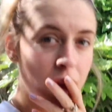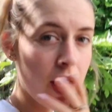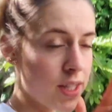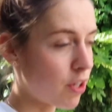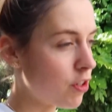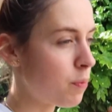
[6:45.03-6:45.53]

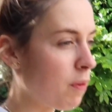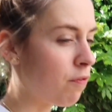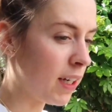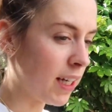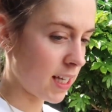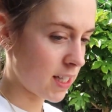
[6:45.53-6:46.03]
has got to be
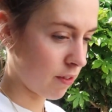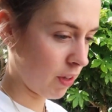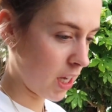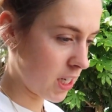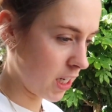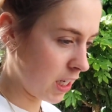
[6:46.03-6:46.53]
fully
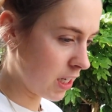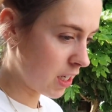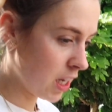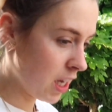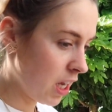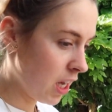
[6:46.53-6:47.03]
excavated.
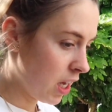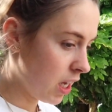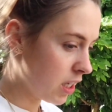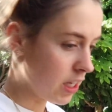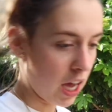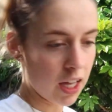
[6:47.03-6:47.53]

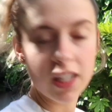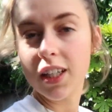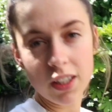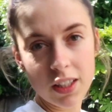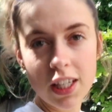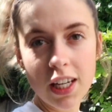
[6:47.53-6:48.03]
Yeah,
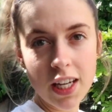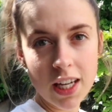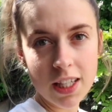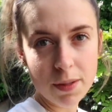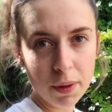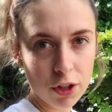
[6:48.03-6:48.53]

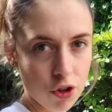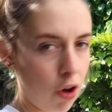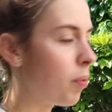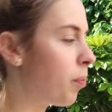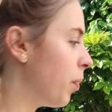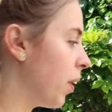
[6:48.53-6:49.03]
it's a big
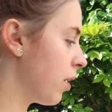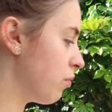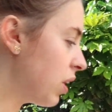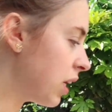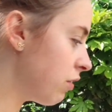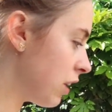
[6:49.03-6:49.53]
job, but I'm
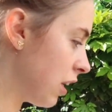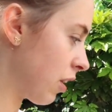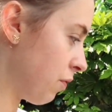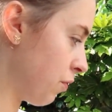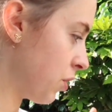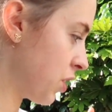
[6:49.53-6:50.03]
really
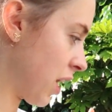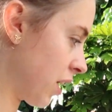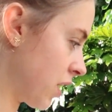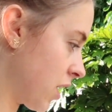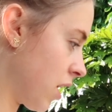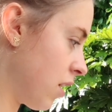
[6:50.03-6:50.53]
looking forward to getting
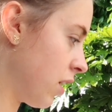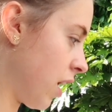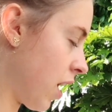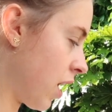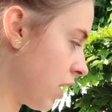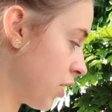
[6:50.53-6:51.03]
it done,
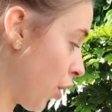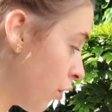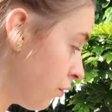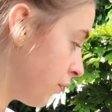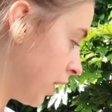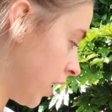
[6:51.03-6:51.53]
and
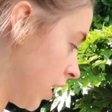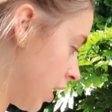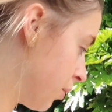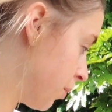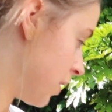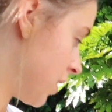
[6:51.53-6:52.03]
hopefully
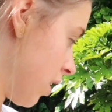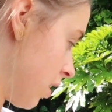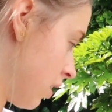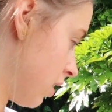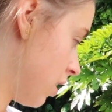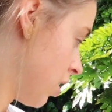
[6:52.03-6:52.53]
it will be done,